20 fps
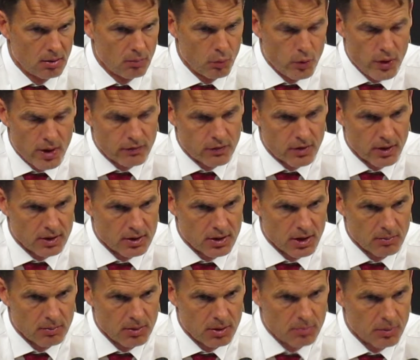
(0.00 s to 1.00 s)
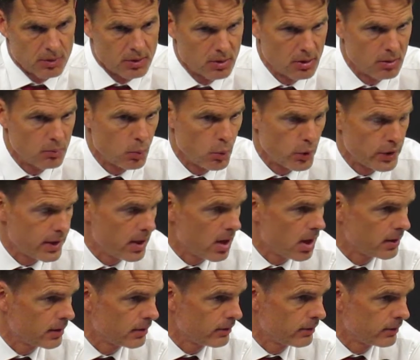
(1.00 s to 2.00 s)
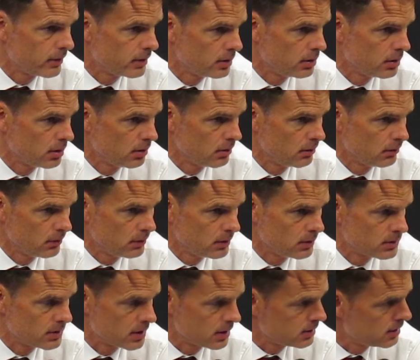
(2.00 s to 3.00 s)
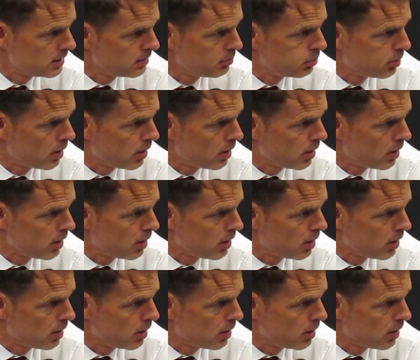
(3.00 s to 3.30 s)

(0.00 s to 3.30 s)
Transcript: We have to accept it, but with the other, you know, 16